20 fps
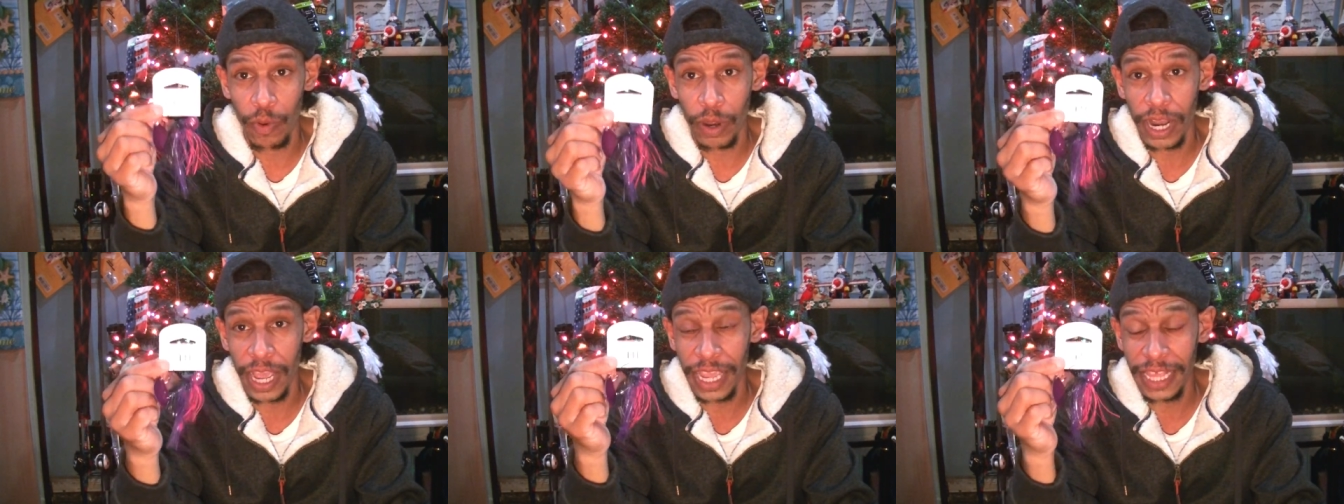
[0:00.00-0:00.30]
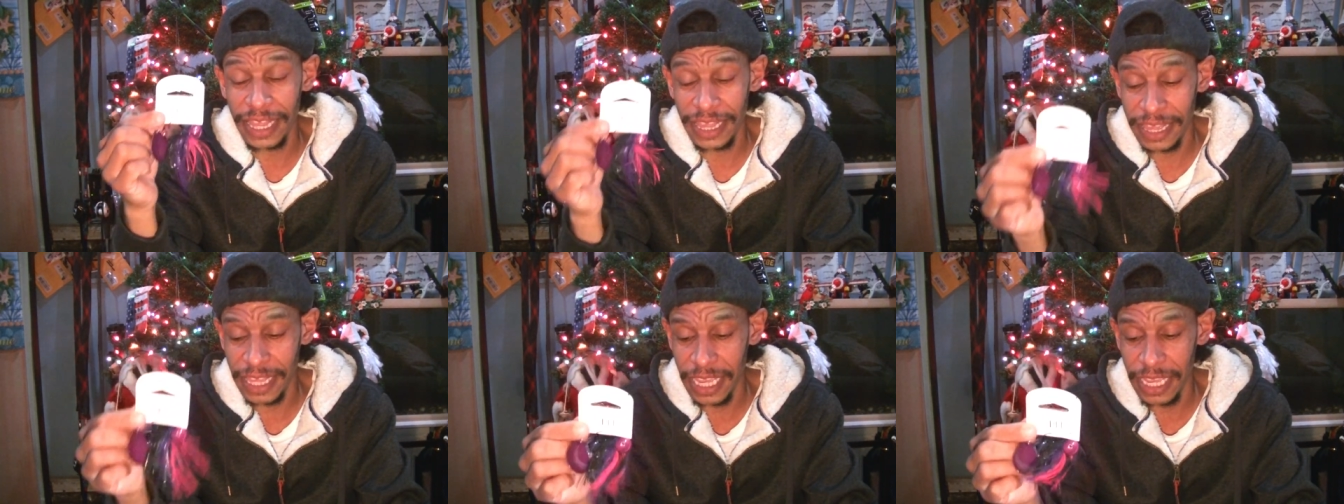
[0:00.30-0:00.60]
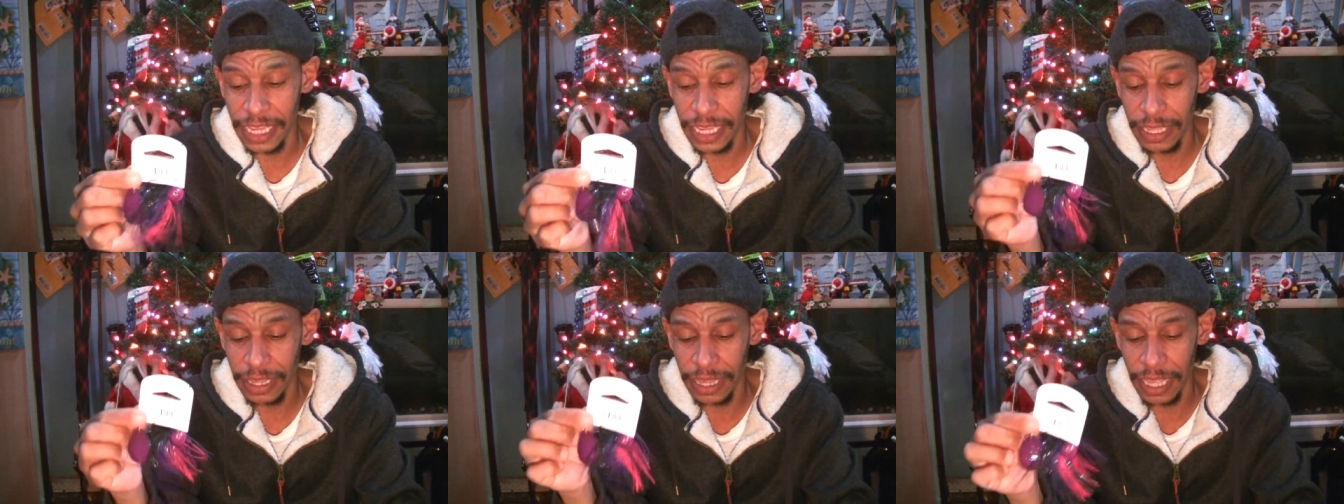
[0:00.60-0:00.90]
What I
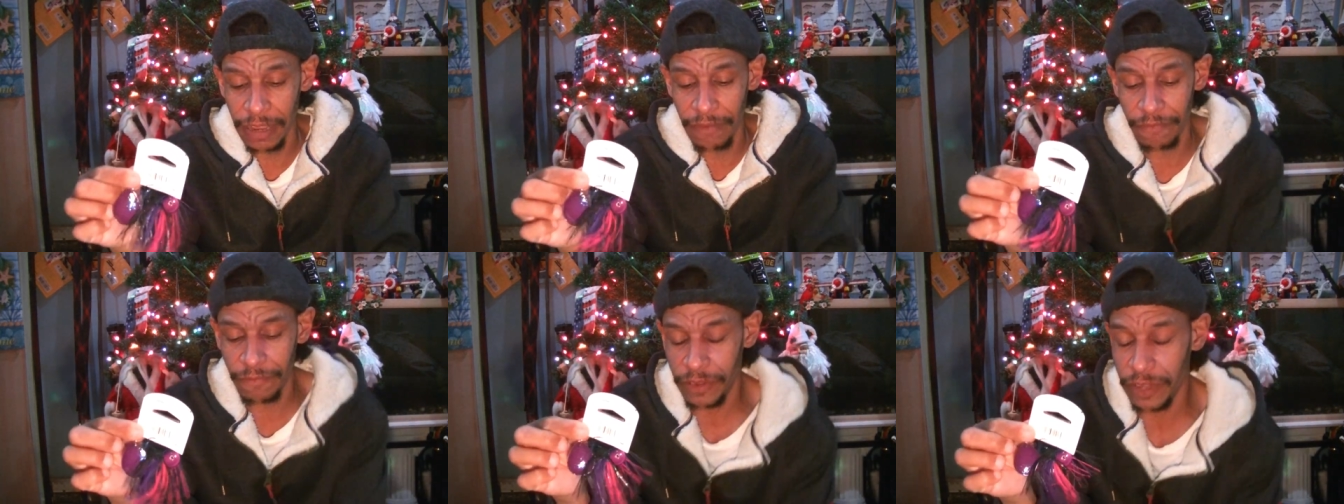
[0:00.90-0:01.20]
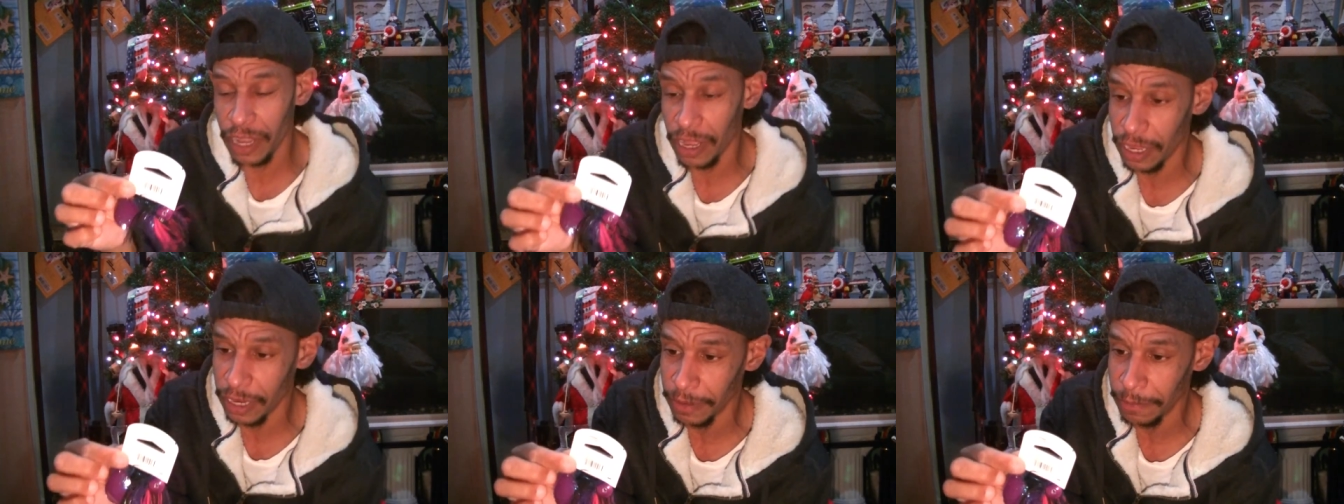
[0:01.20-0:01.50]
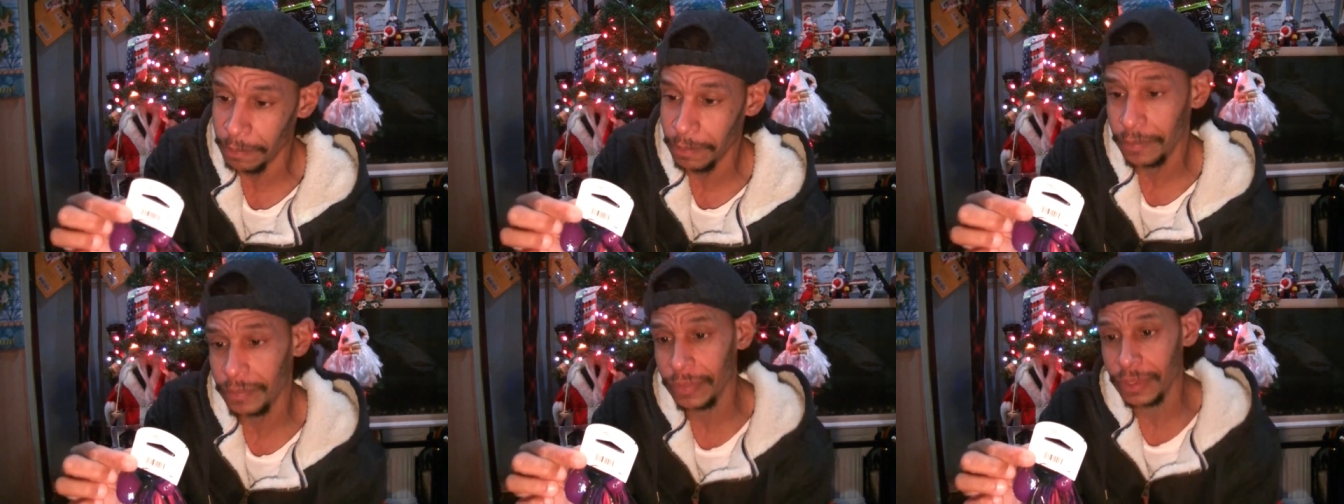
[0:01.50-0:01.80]
think they've
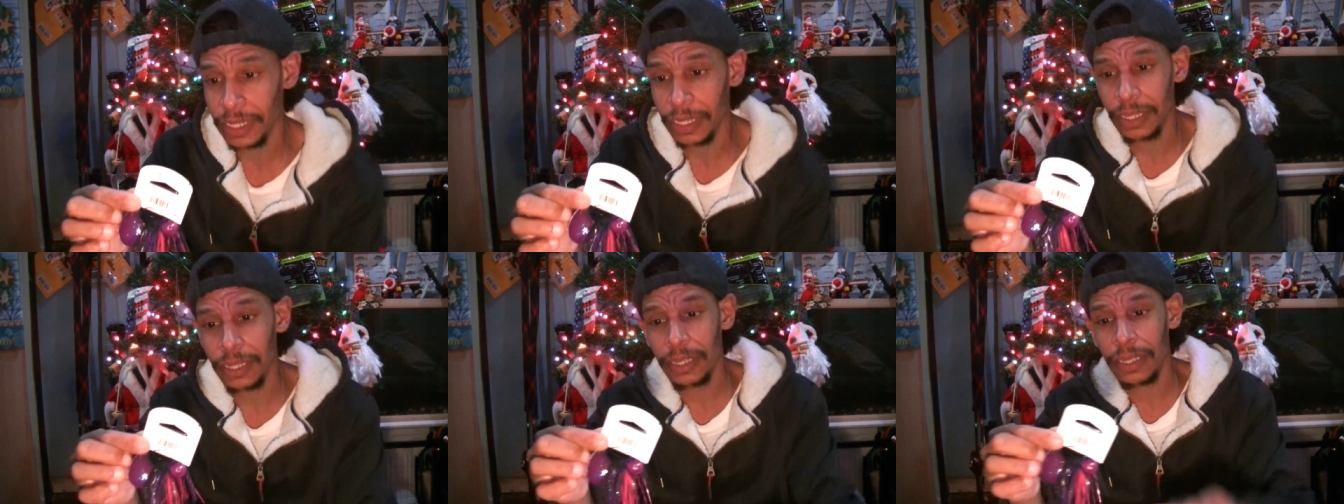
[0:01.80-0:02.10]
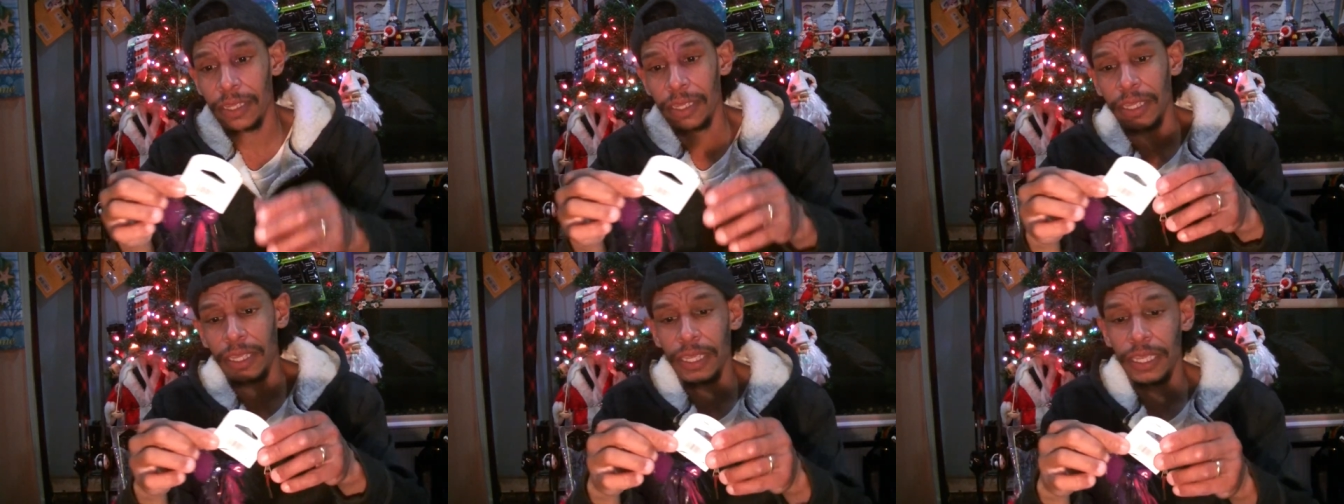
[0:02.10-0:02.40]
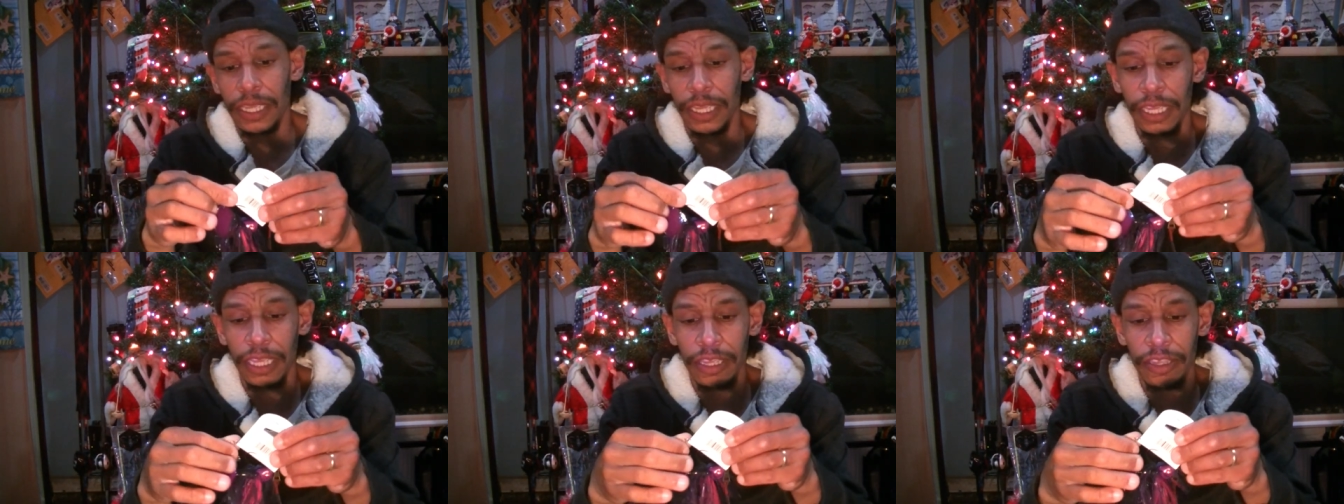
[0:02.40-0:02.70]
done
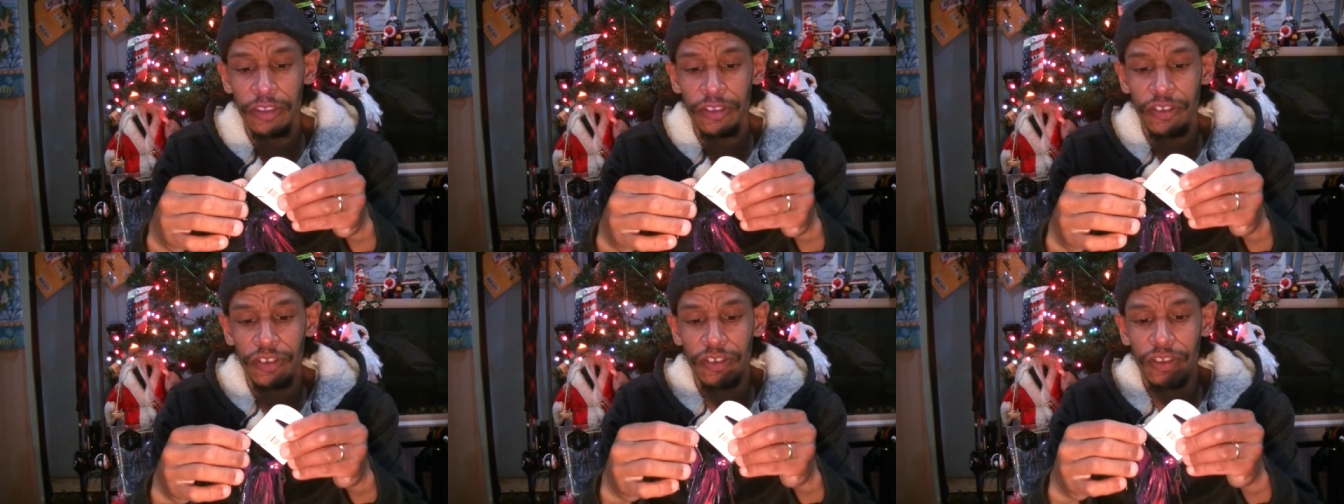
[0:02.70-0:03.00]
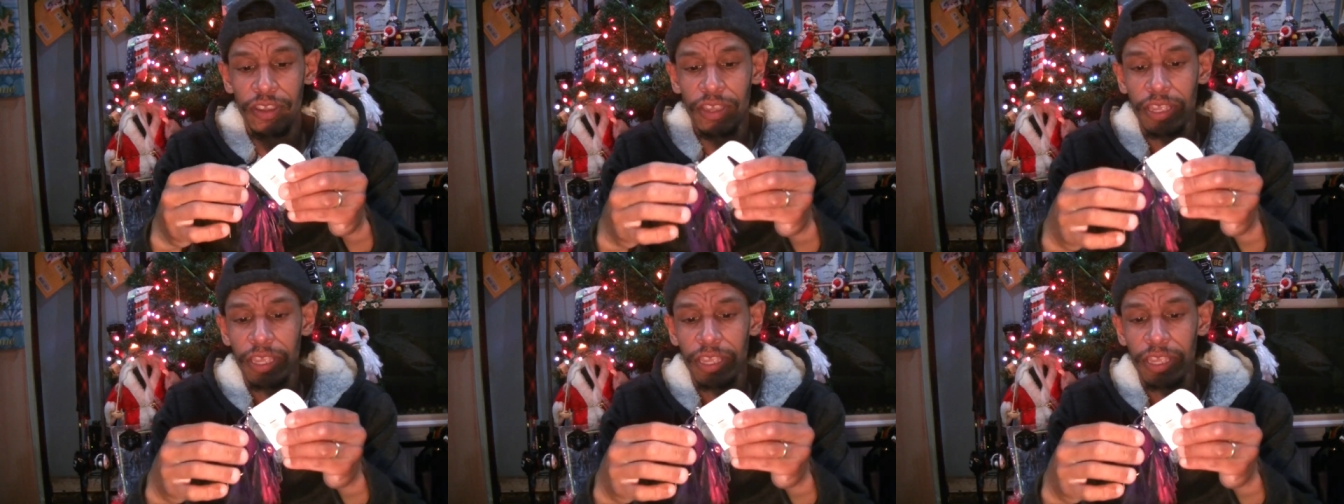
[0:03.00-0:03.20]
is